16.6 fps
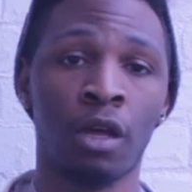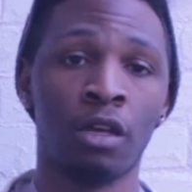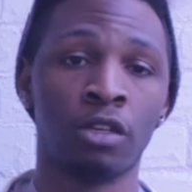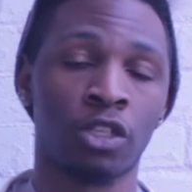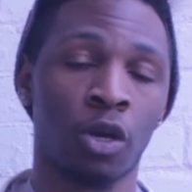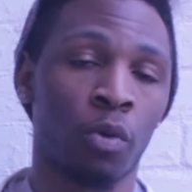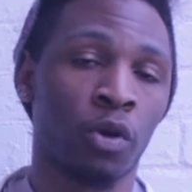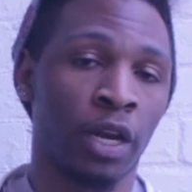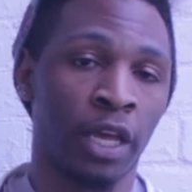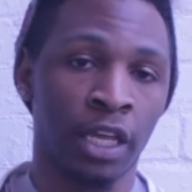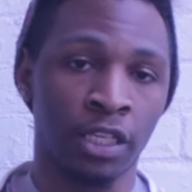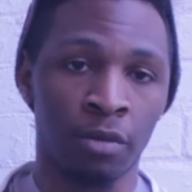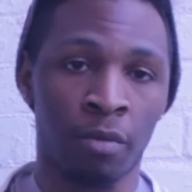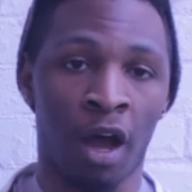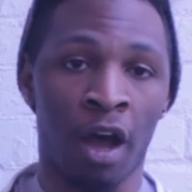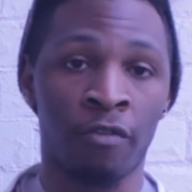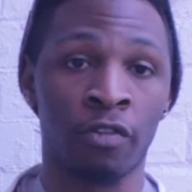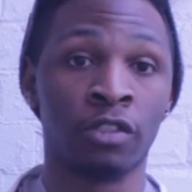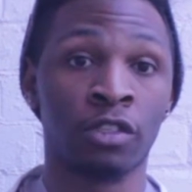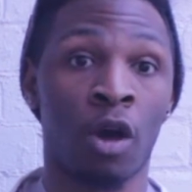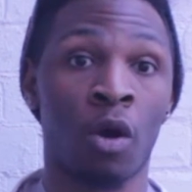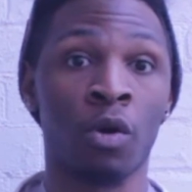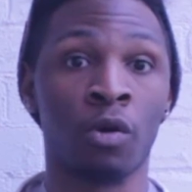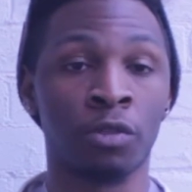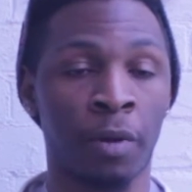So we're going to get some other
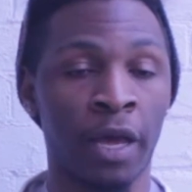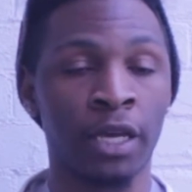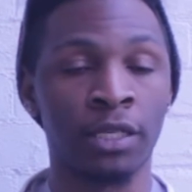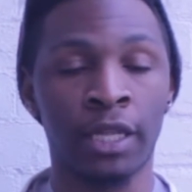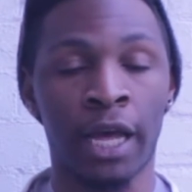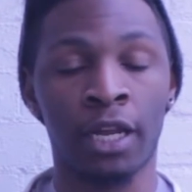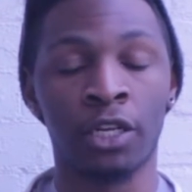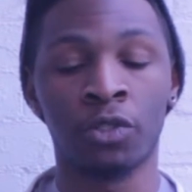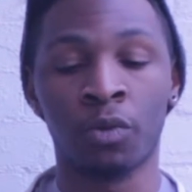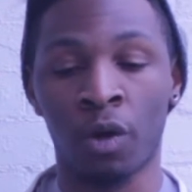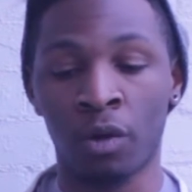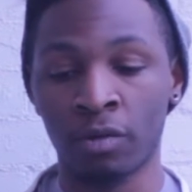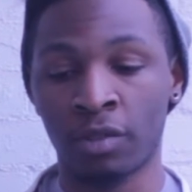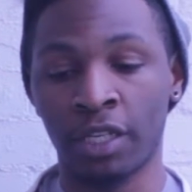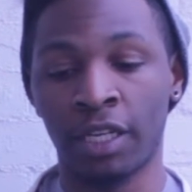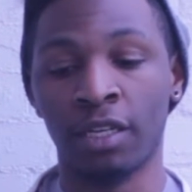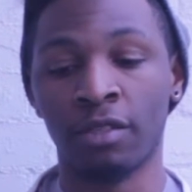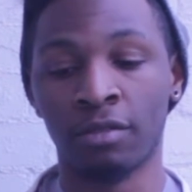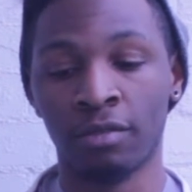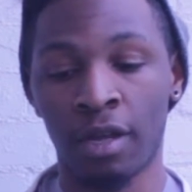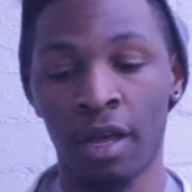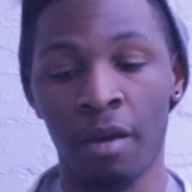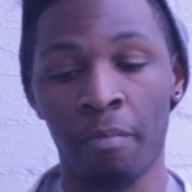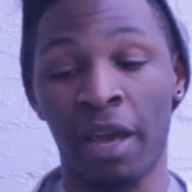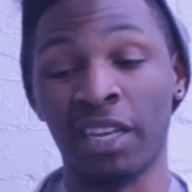Skullgirls players down as well. See,
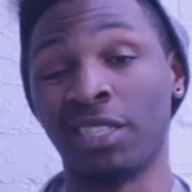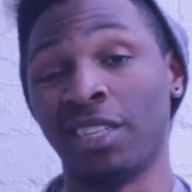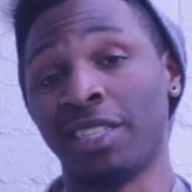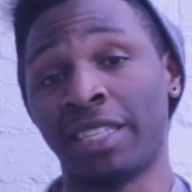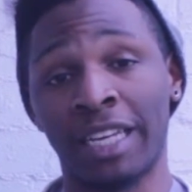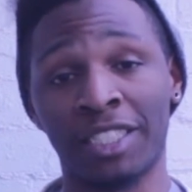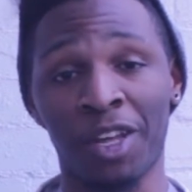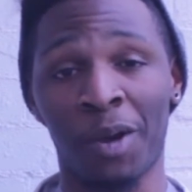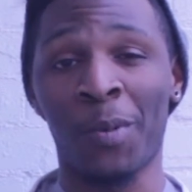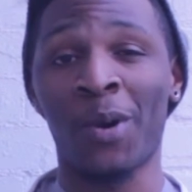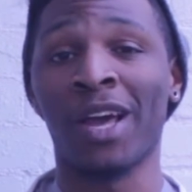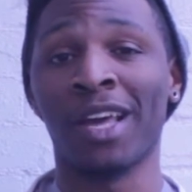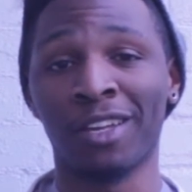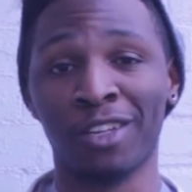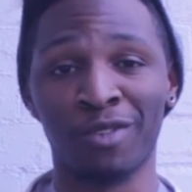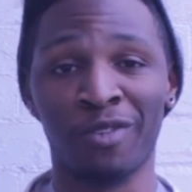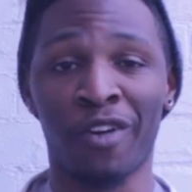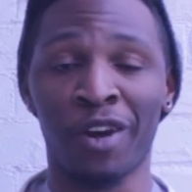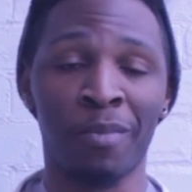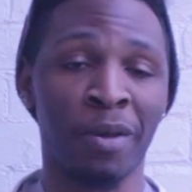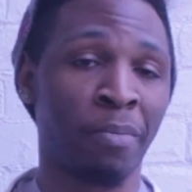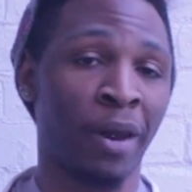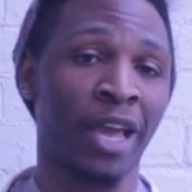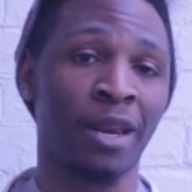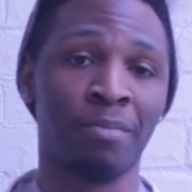basically to test our might, because we've only
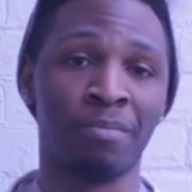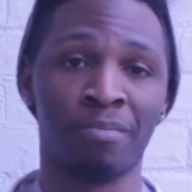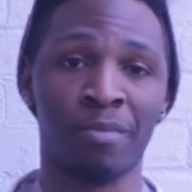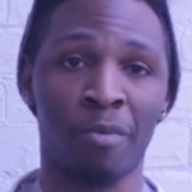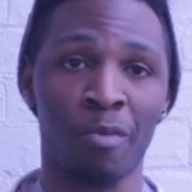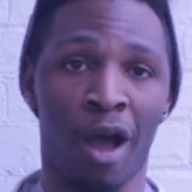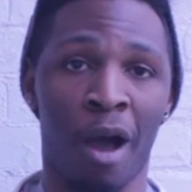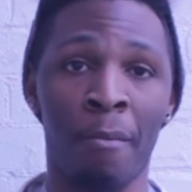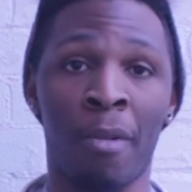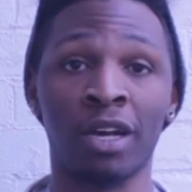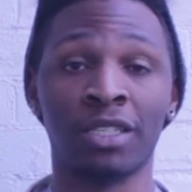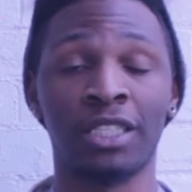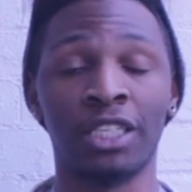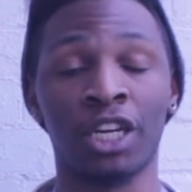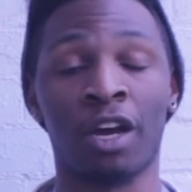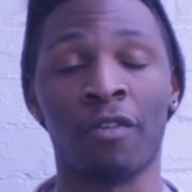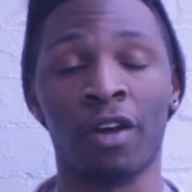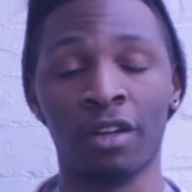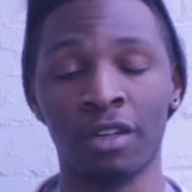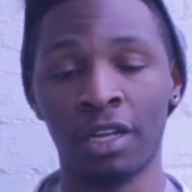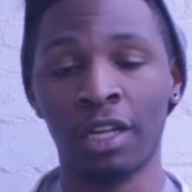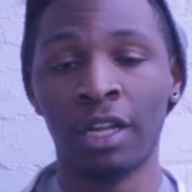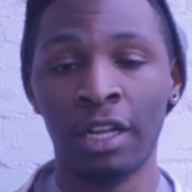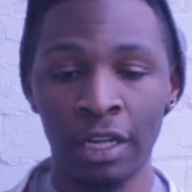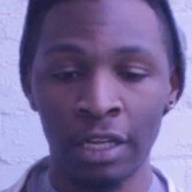been playing amongst each other.
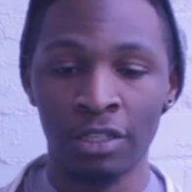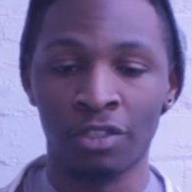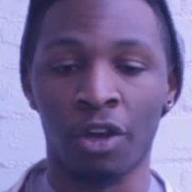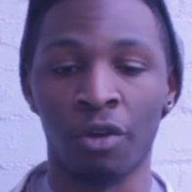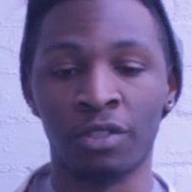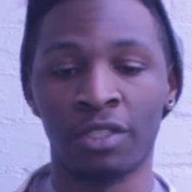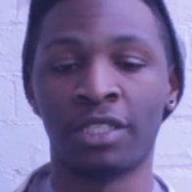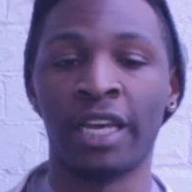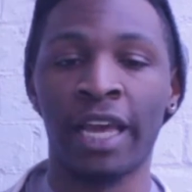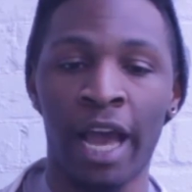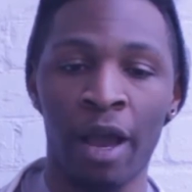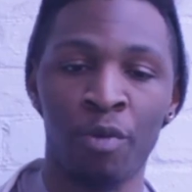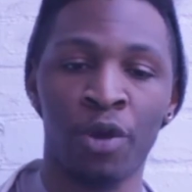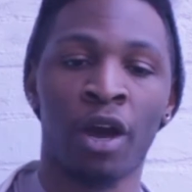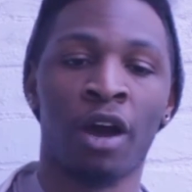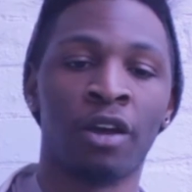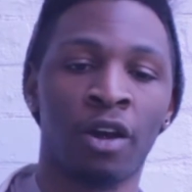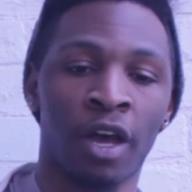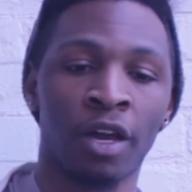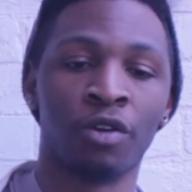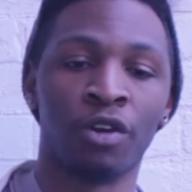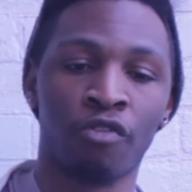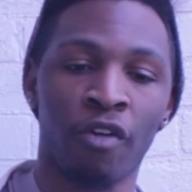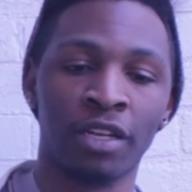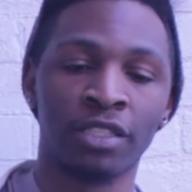So to see how we are like
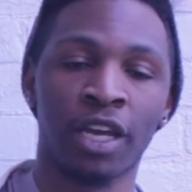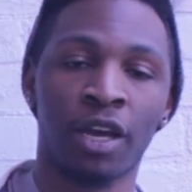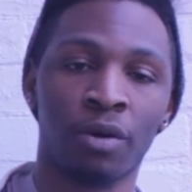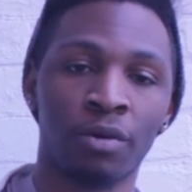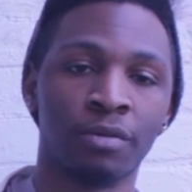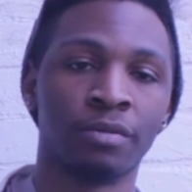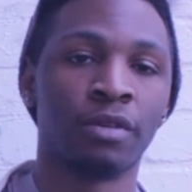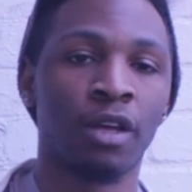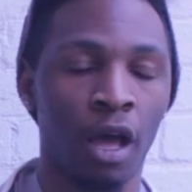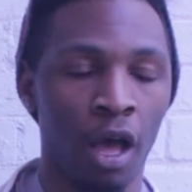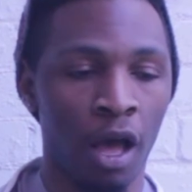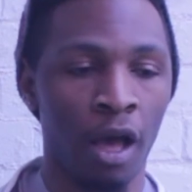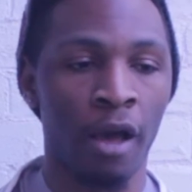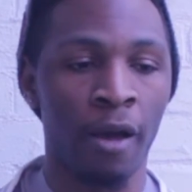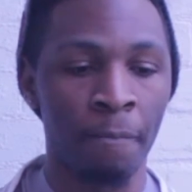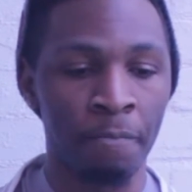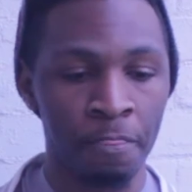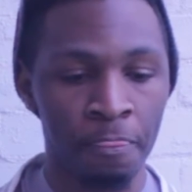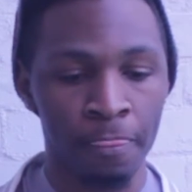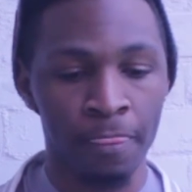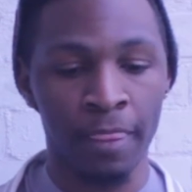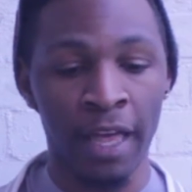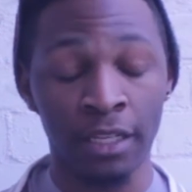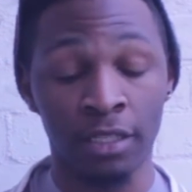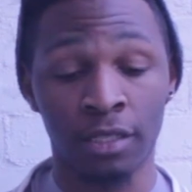on a grand scale.
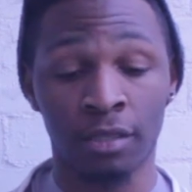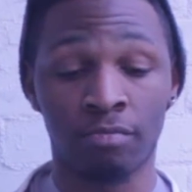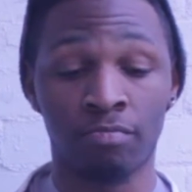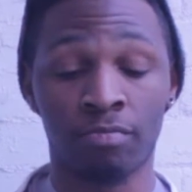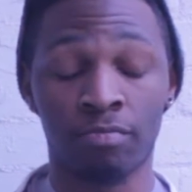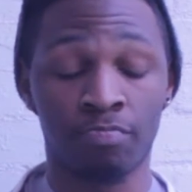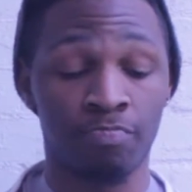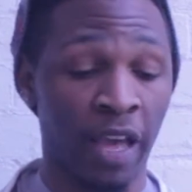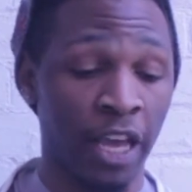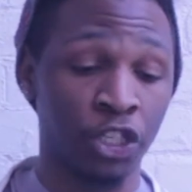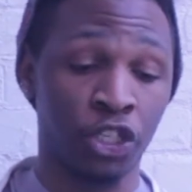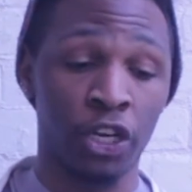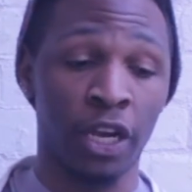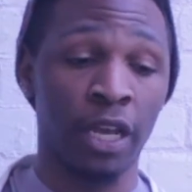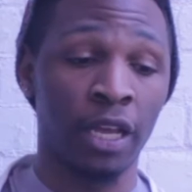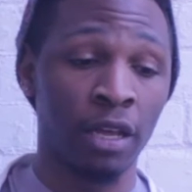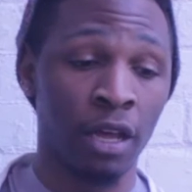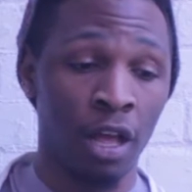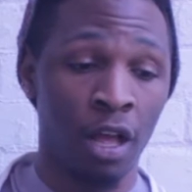That's SG.